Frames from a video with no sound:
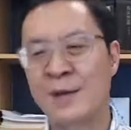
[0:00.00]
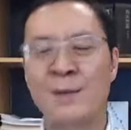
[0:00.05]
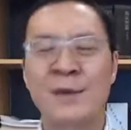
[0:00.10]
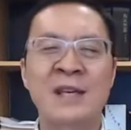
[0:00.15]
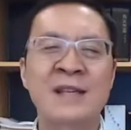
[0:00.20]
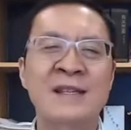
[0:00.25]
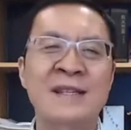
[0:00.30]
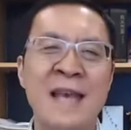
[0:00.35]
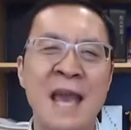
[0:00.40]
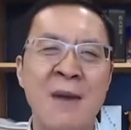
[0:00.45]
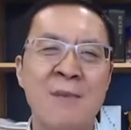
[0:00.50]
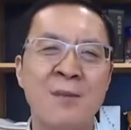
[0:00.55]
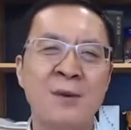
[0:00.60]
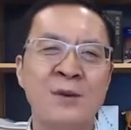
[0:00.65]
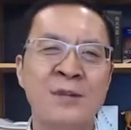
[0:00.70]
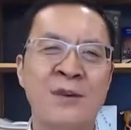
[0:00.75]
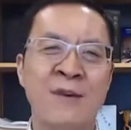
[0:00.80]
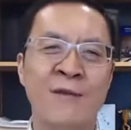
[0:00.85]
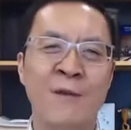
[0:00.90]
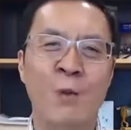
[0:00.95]

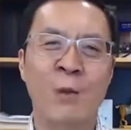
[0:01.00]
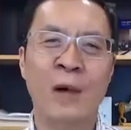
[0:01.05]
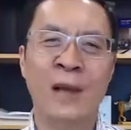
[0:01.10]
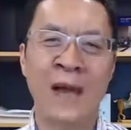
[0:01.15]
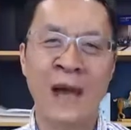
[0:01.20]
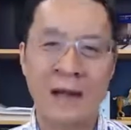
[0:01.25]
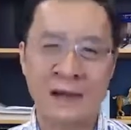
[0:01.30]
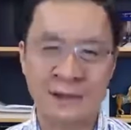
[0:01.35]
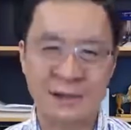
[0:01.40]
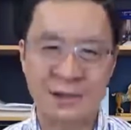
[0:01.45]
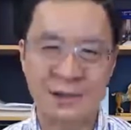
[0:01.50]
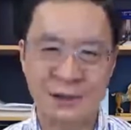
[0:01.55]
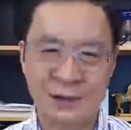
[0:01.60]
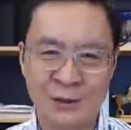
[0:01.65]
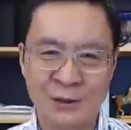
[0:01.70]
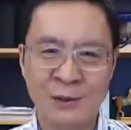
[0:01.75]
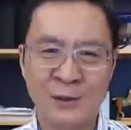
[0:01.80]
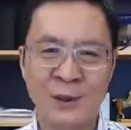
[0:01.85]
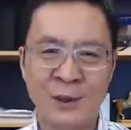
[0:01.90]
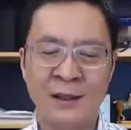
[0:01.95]
examples of what I
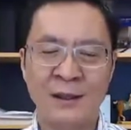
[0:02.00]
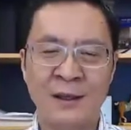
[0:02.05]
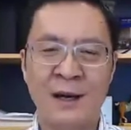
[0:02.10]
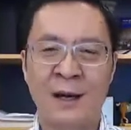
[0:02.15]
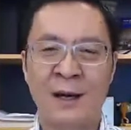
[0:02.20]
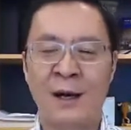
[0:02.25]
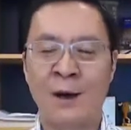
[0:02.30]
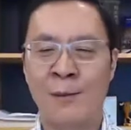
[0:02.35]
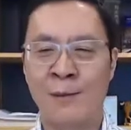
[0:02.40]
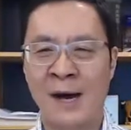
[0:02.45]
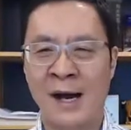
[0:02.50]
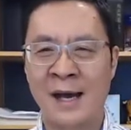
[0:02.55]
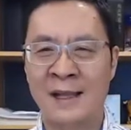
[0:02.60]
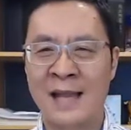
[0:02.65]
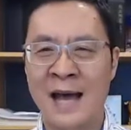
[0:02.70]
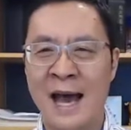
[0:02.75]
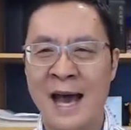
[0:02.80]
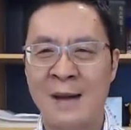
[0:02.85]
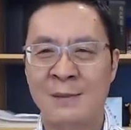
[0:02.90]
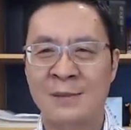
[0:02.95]
do. My
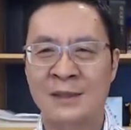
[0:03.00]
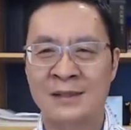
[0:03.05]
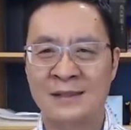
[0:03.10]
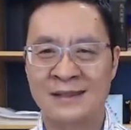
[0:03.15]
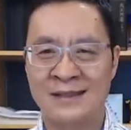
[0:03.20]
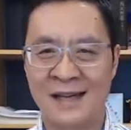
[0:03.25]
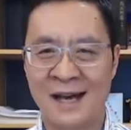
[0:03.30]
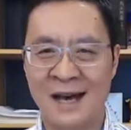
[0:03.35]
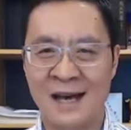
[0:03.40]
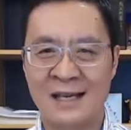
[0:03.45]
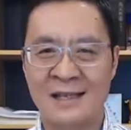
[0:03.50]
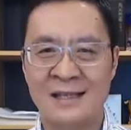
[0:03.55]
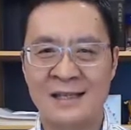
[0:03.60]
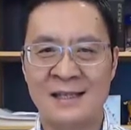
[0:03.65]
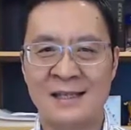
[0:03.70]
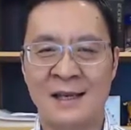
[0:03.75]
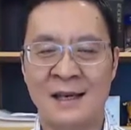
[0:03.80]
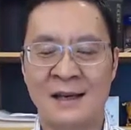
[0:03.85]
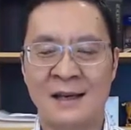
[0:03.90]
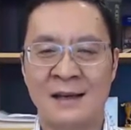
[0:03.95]
lab
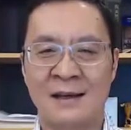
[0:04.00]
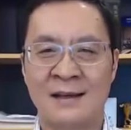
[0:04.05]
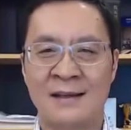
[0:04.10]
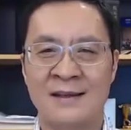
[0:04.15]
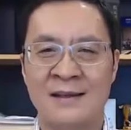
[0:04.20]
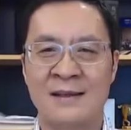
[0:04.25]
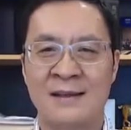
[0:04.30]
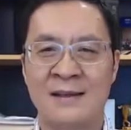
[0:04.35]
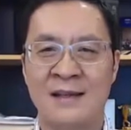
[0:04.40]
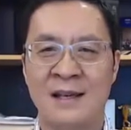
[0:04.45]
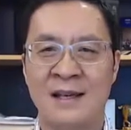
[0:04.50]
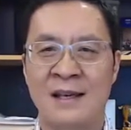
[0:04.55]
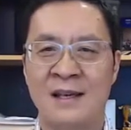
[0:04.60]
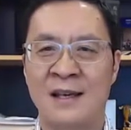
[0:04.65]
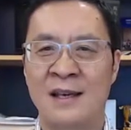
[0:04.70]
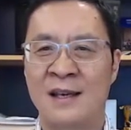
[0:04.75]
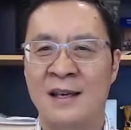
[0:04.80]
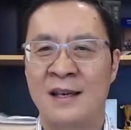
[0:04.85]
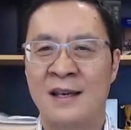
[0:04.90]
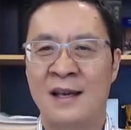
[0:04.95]
does is the
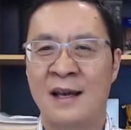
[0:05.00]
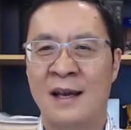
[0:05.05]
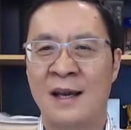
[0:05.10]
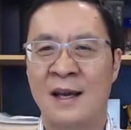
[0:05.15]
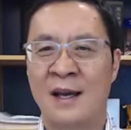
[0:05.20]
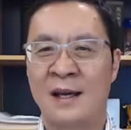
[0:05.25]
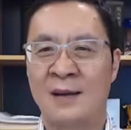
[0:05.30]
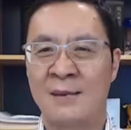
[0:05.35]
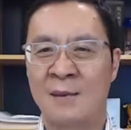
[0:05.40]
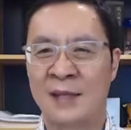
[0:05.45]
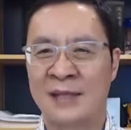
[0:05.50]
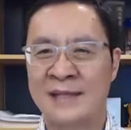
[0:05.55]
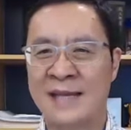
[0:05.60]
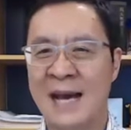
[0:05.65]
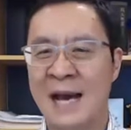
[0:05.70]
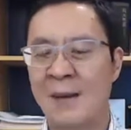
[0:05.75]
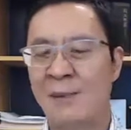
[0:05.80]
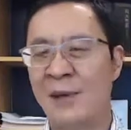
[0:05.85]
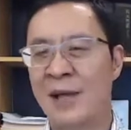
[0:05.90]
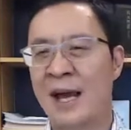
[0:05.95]

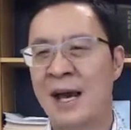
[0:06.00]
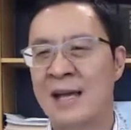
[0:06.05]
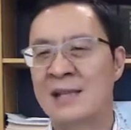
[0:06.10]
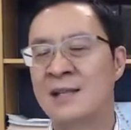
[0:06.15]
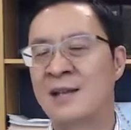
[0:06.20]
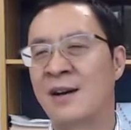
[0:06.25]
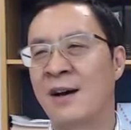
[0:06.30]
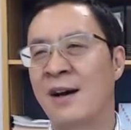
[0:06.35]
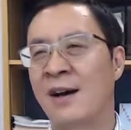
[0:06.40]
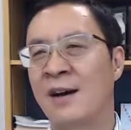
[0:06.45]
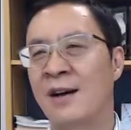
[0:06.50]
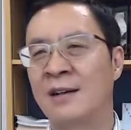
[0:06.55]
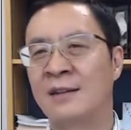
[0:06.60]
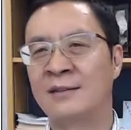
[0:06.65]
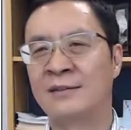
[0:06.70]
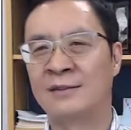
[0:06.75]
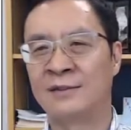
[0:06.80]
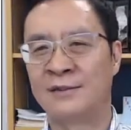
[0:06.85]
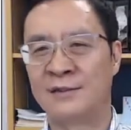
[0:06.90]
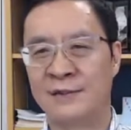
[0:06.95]
metabolites
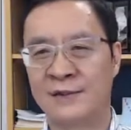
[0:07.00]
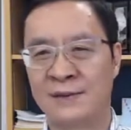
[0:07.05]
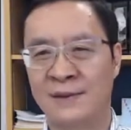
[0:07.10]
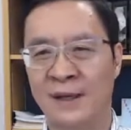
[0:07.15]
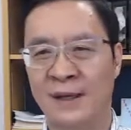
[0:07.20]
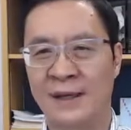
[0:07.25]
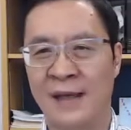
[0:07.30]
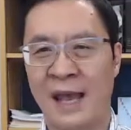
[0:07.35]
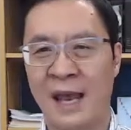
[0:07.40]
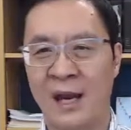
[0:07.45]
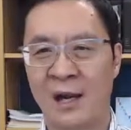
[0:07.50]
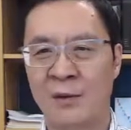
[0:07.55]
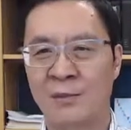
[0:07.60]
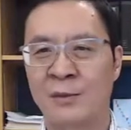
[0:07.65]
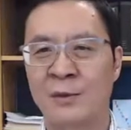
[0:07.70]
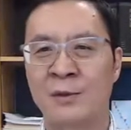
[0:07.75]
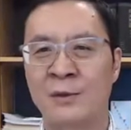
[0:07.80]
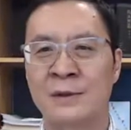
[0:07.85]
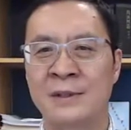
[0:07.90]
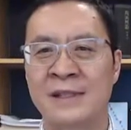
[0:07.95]
of air
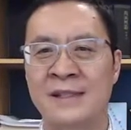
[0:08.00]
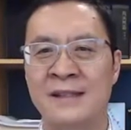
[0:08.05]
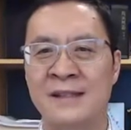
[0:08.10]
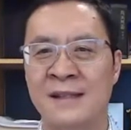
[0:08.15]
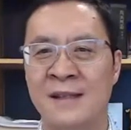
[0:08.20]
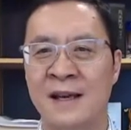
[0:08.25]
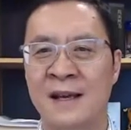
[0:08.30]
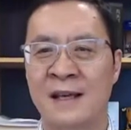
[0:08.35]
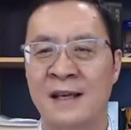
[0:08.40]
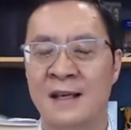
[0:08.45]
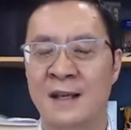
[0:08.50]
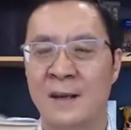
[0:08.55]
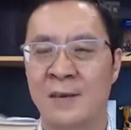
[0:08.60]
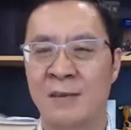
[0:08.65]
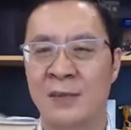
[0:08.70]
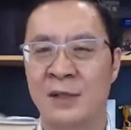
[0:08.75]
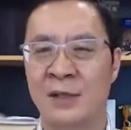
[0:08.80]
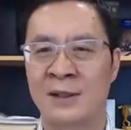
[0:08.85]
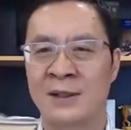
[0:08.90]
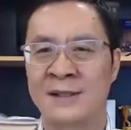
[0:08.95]
pollutants like
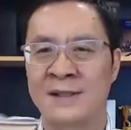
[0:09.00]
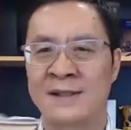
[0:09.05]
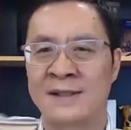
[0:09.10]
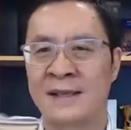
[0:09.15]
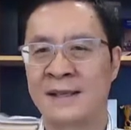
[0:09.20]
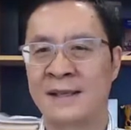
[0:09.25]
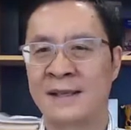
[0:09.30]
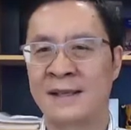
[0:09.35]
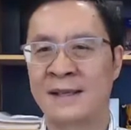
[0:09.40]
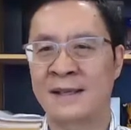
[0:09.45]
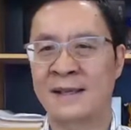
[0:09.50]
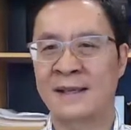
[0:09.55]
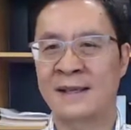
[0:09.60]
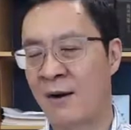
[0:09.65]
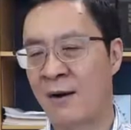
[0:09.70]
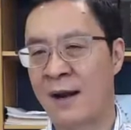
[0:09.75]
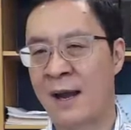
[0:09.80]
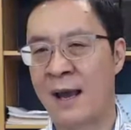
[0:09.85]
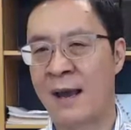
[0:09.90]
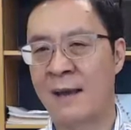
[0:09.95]
polycyclic